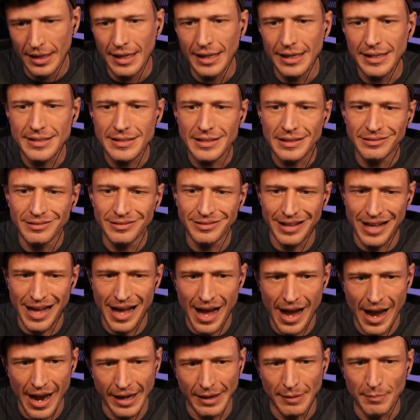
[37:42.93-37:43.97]
It is a
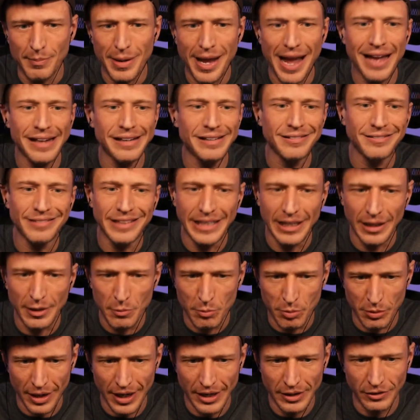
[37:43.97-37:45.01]
lie, patently
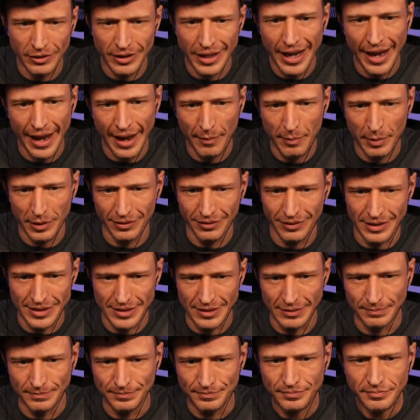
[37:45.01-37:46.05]
unbridled
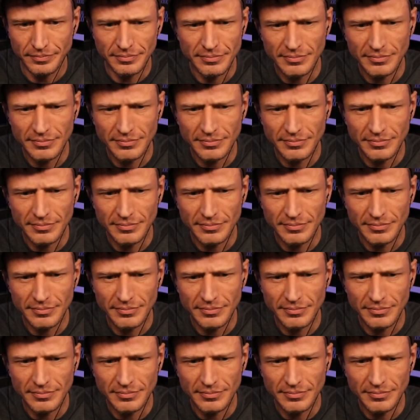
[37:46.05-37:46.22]
capitalism.